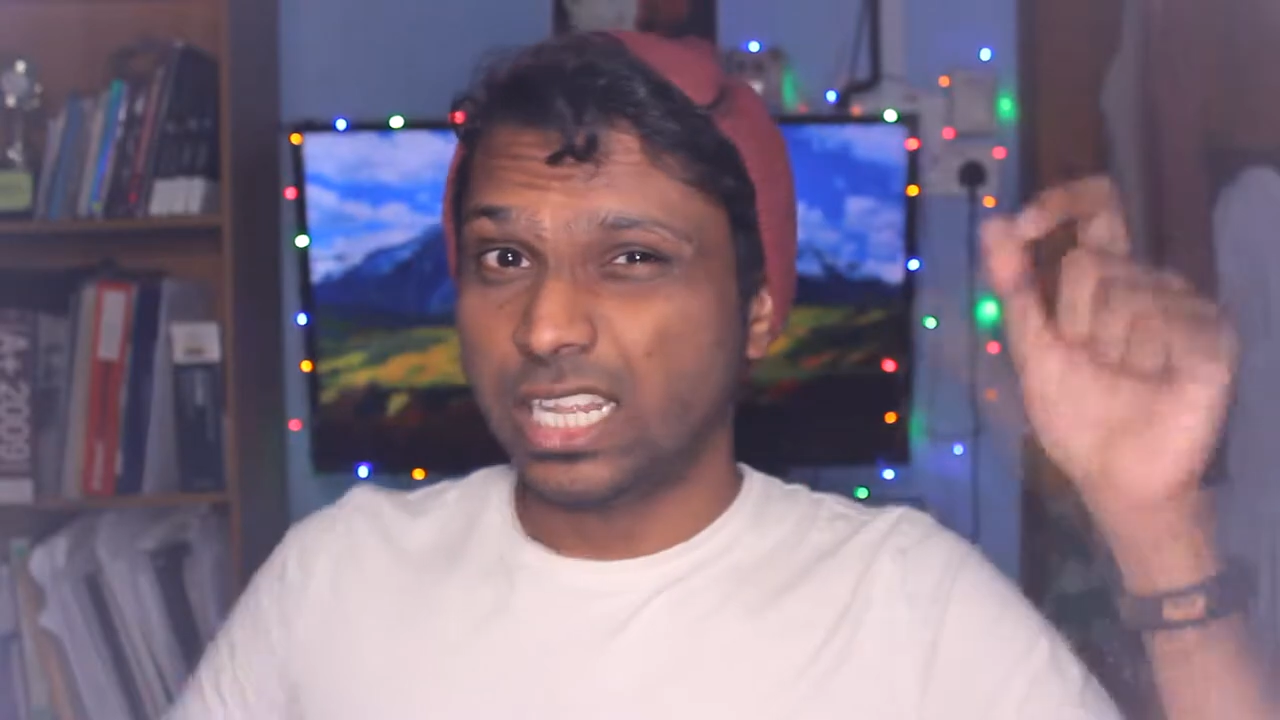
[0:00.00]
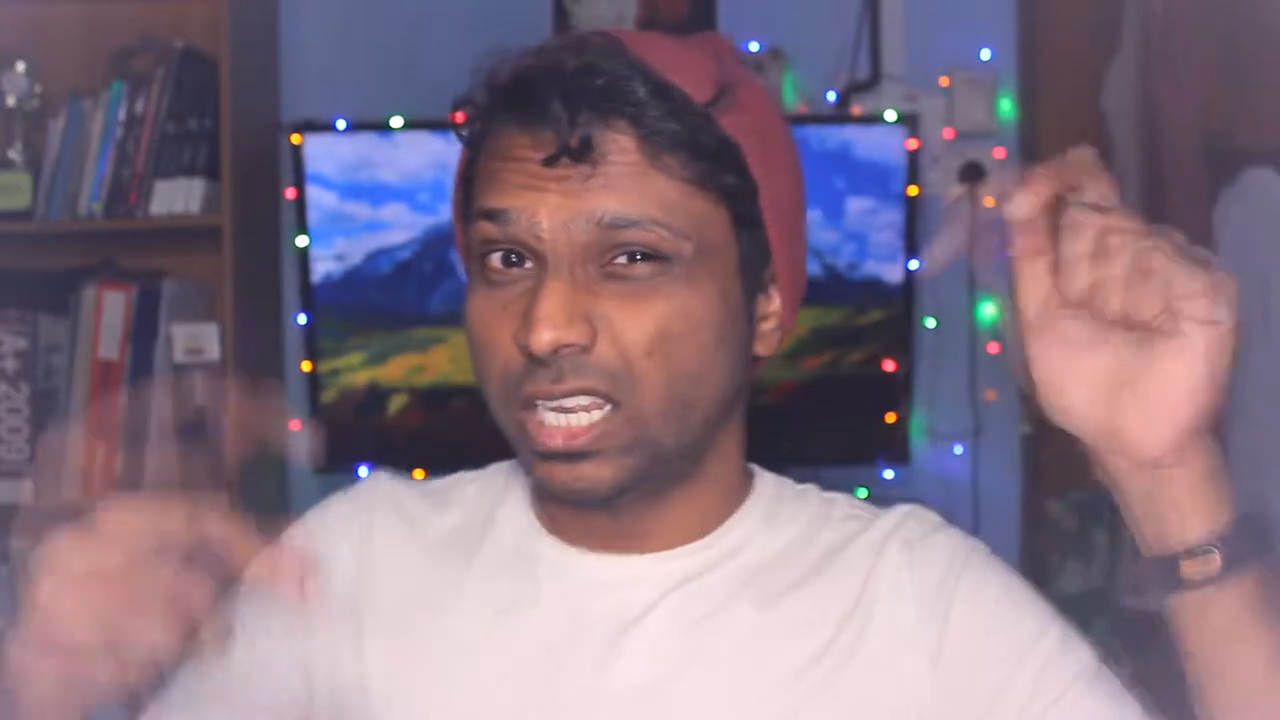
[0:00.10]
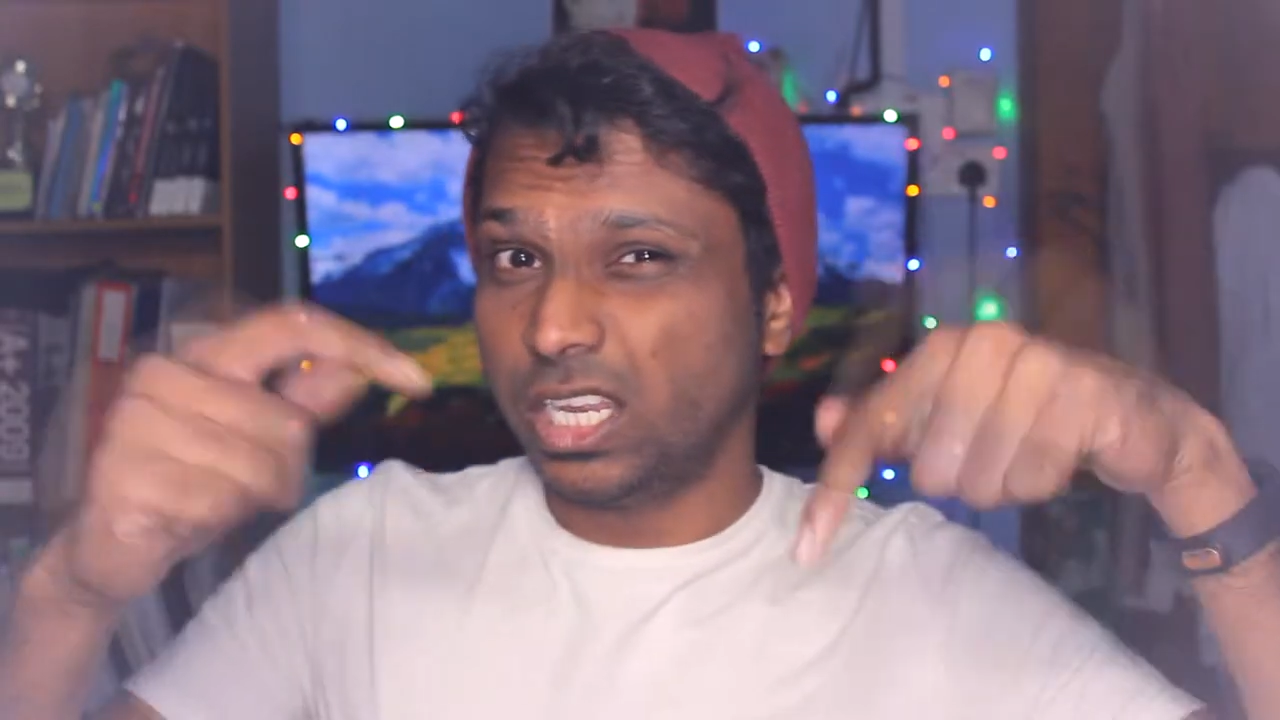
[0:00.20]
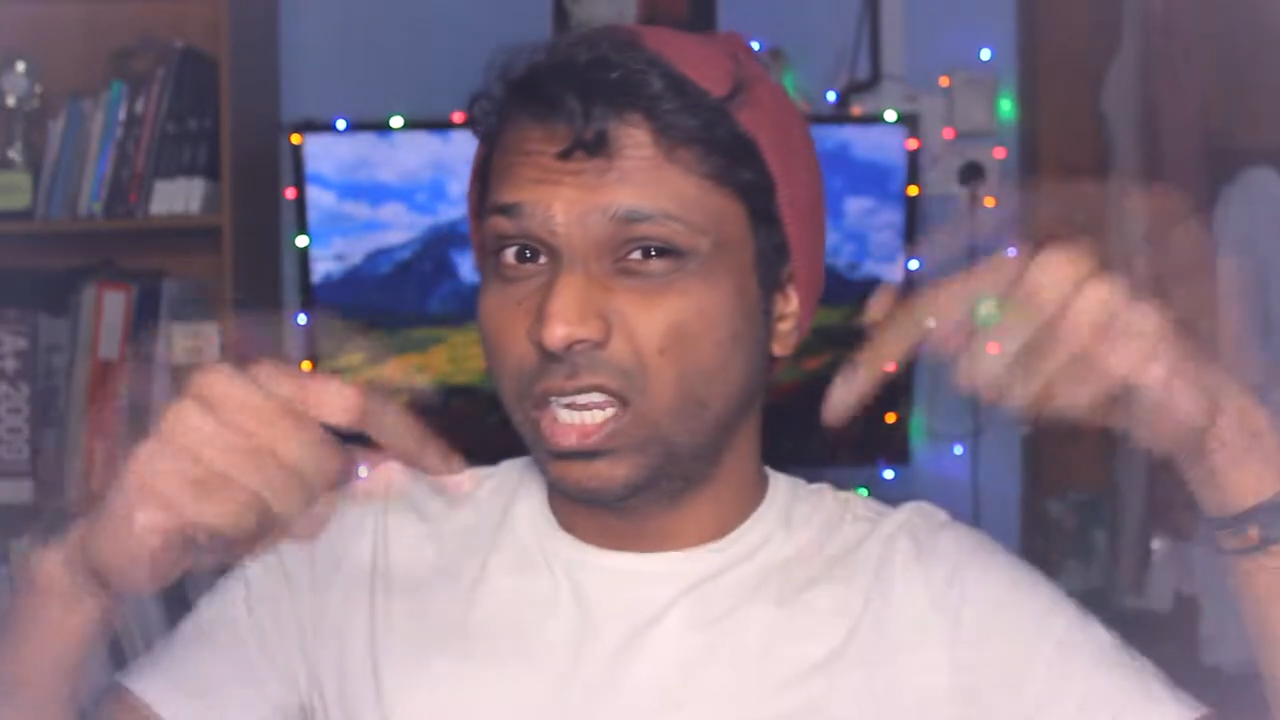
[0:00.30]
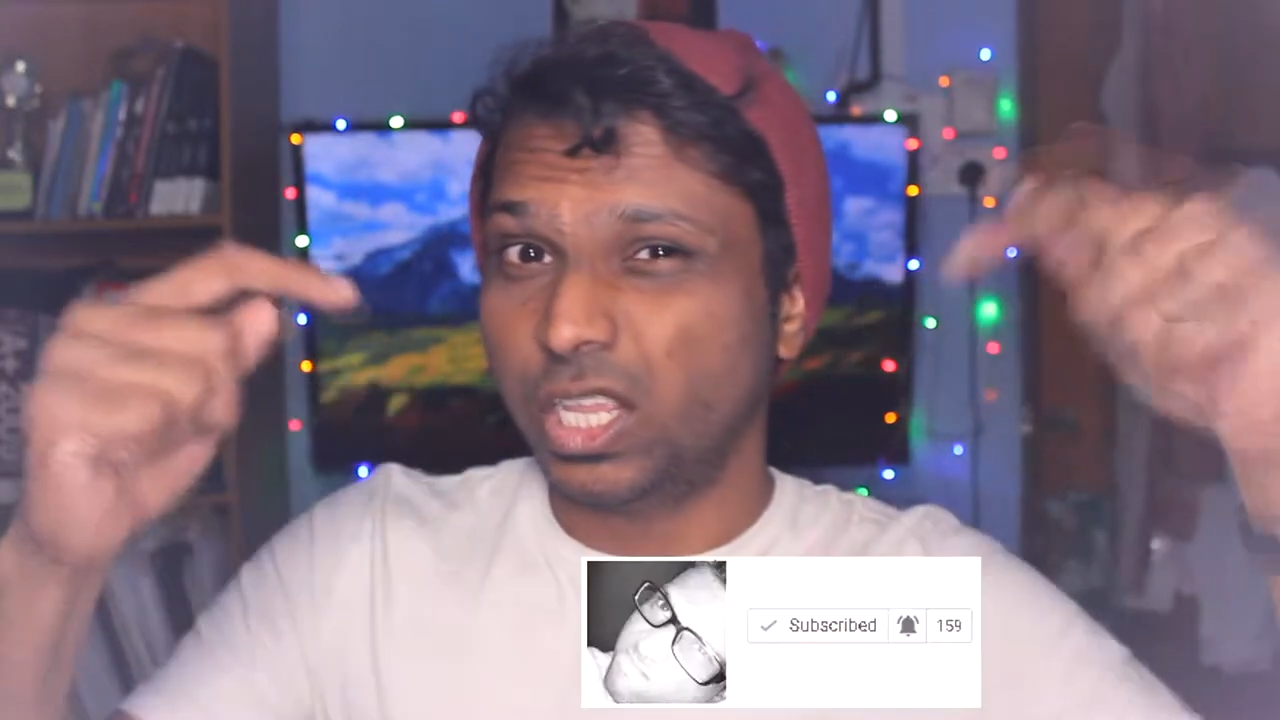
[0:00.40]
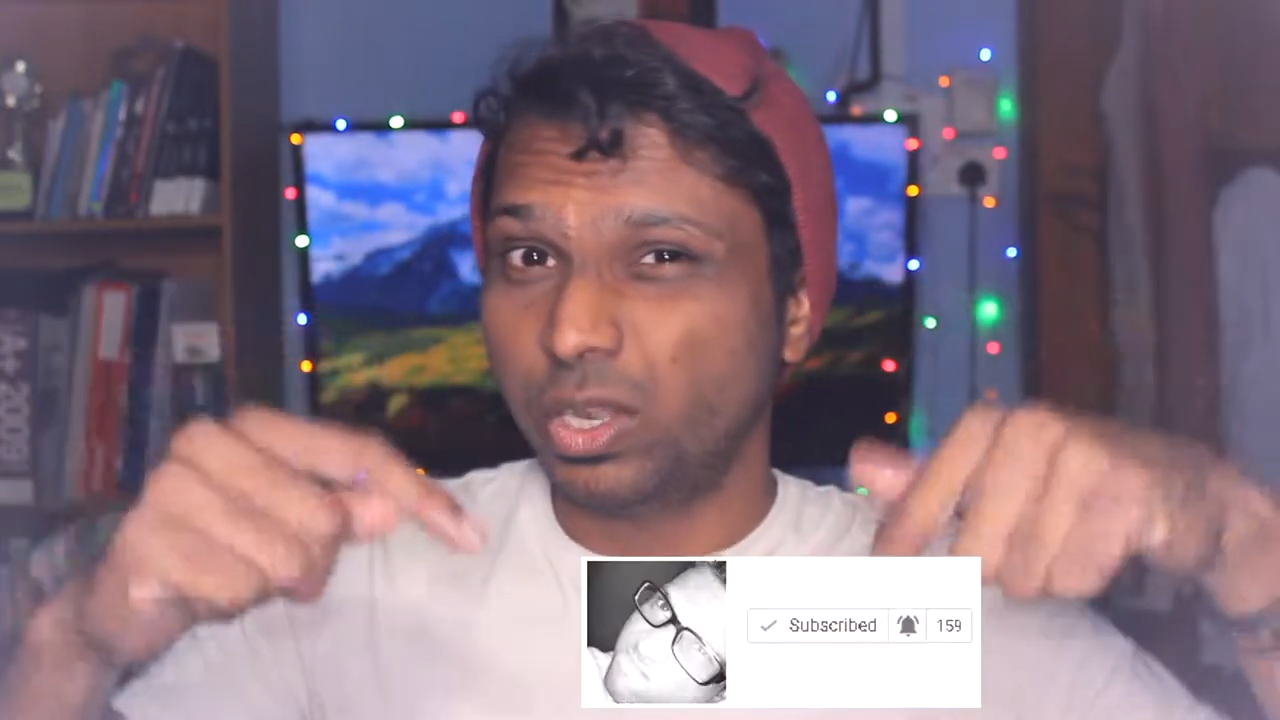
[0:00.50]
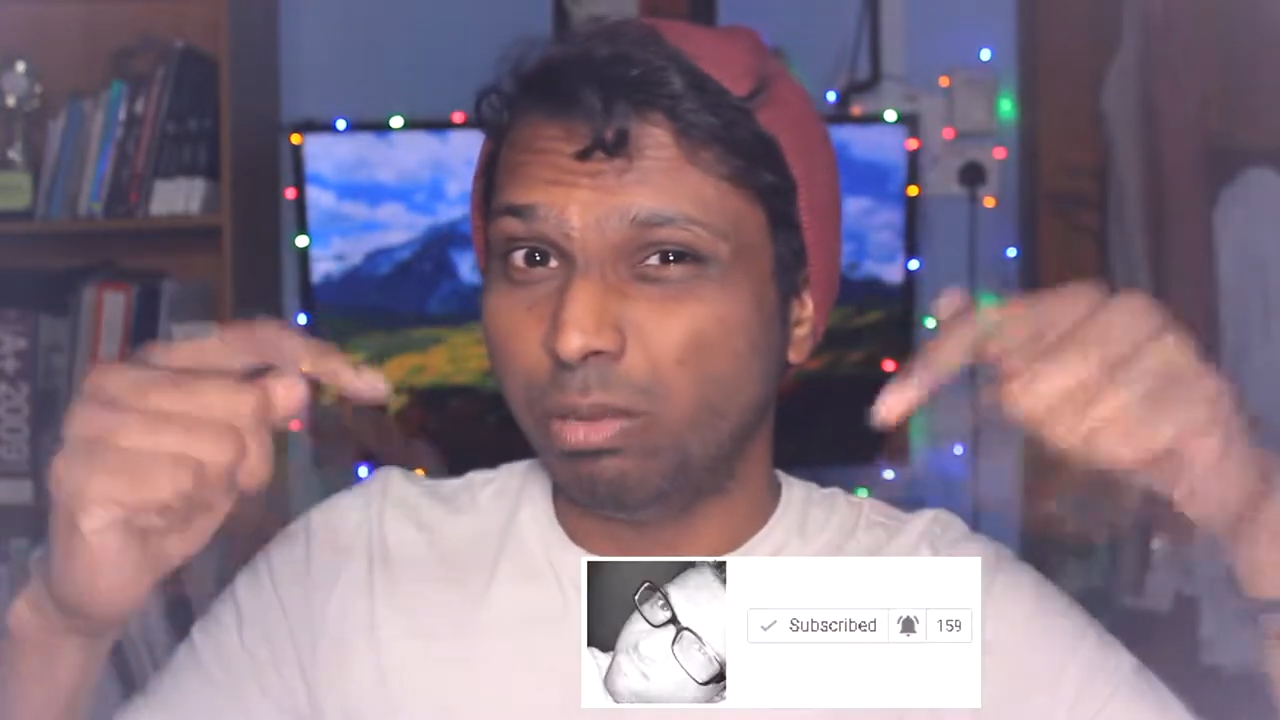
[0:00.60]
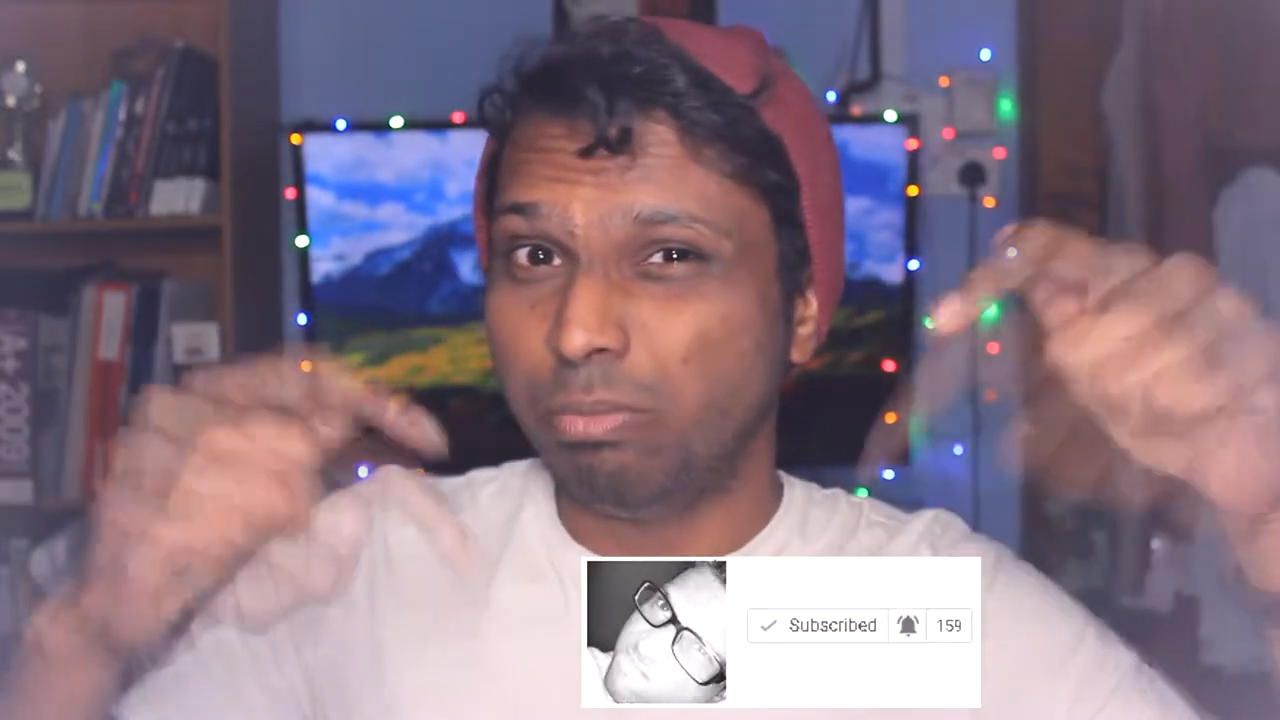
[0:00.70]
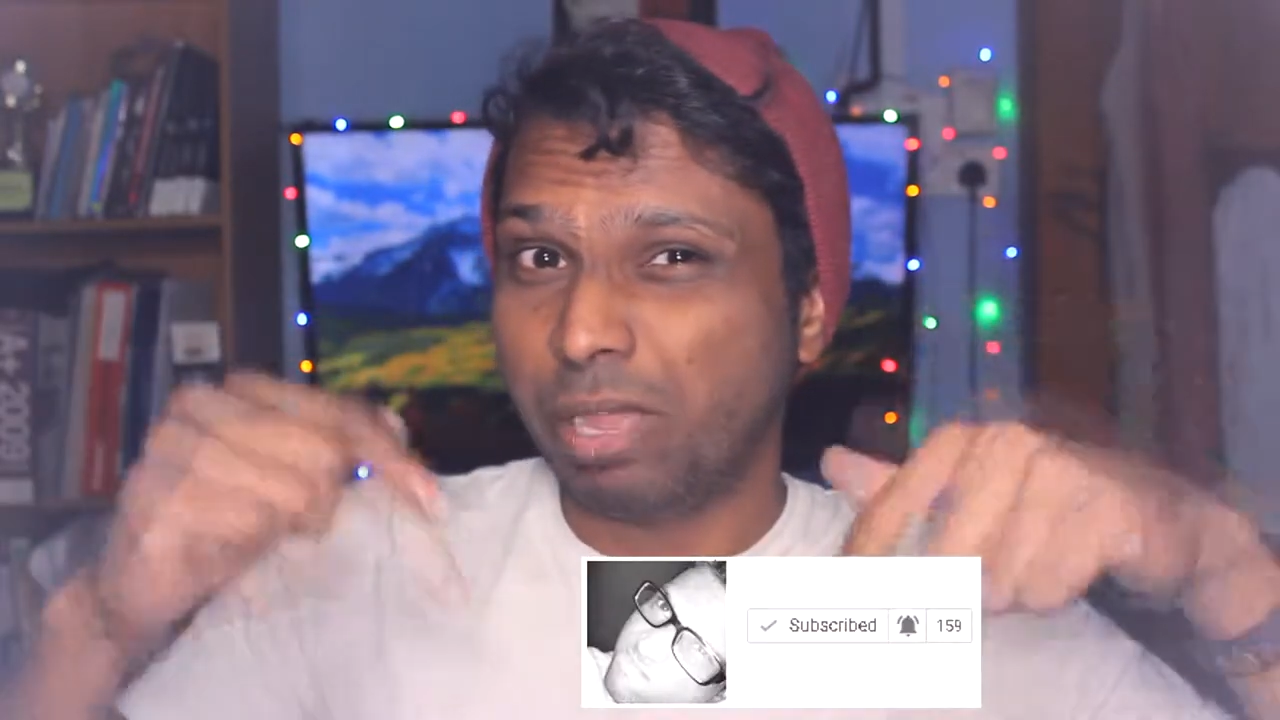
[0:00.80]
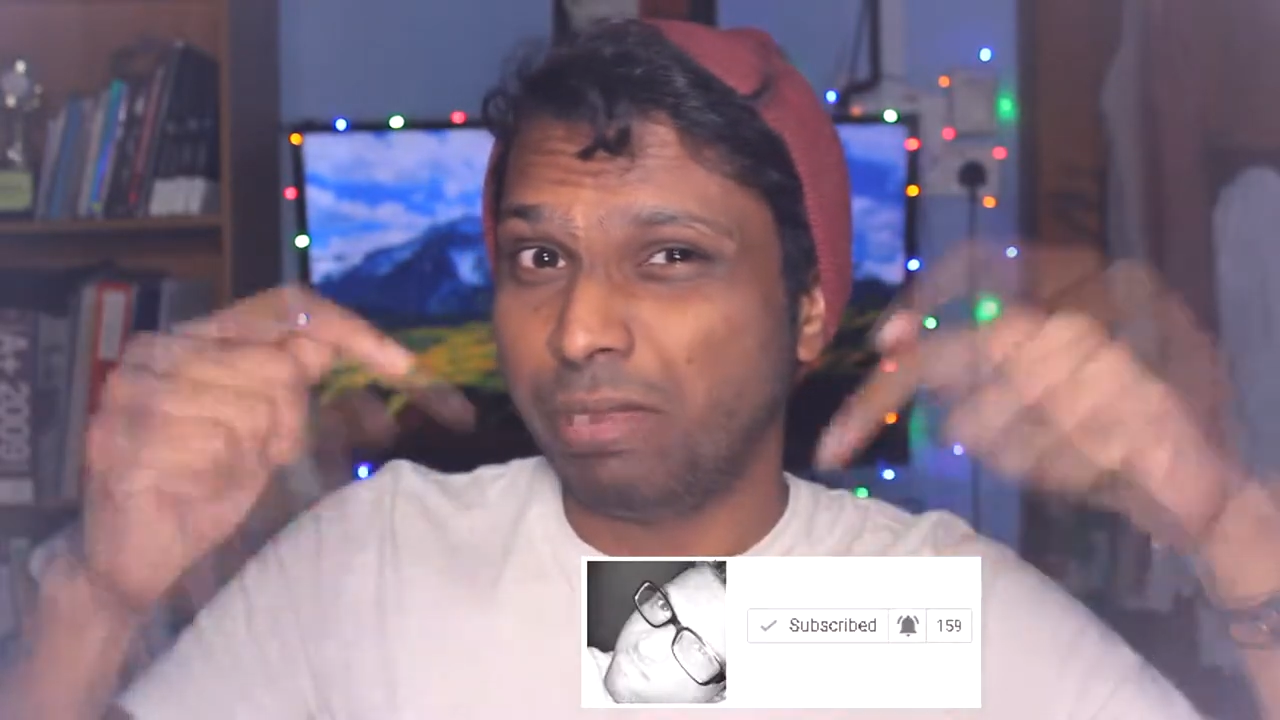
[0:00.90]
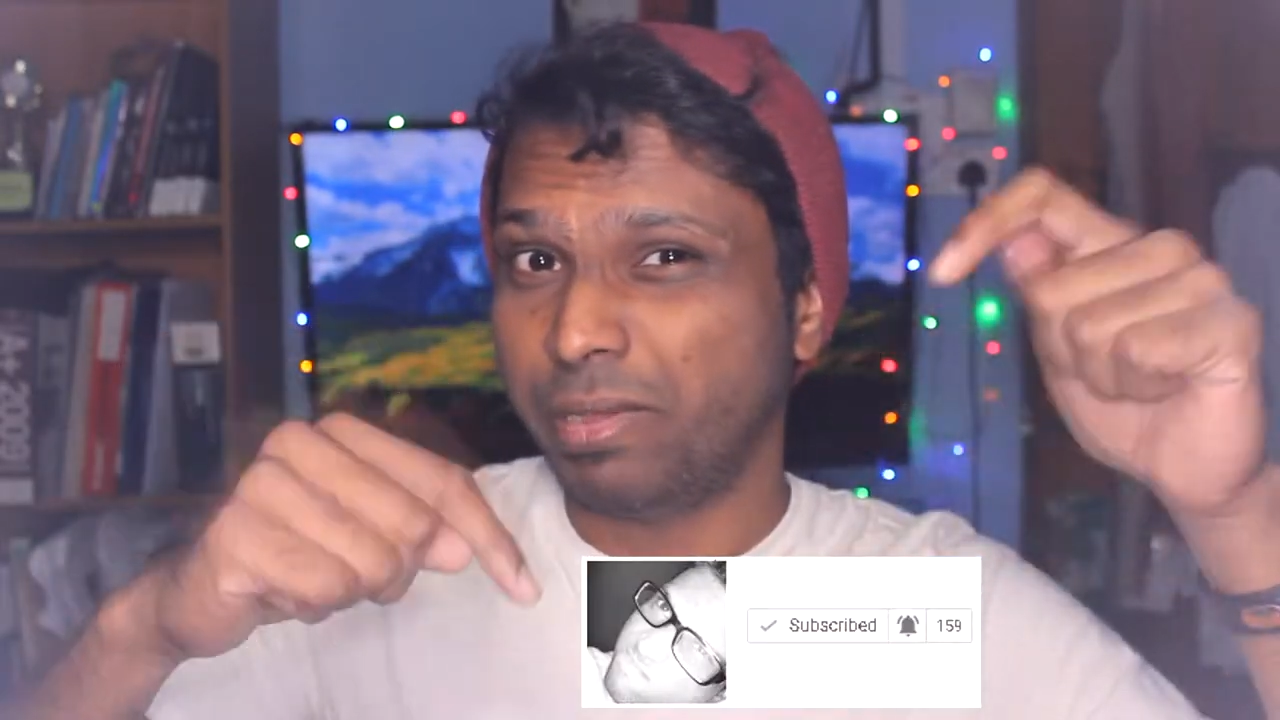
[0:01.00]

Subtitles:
that little bell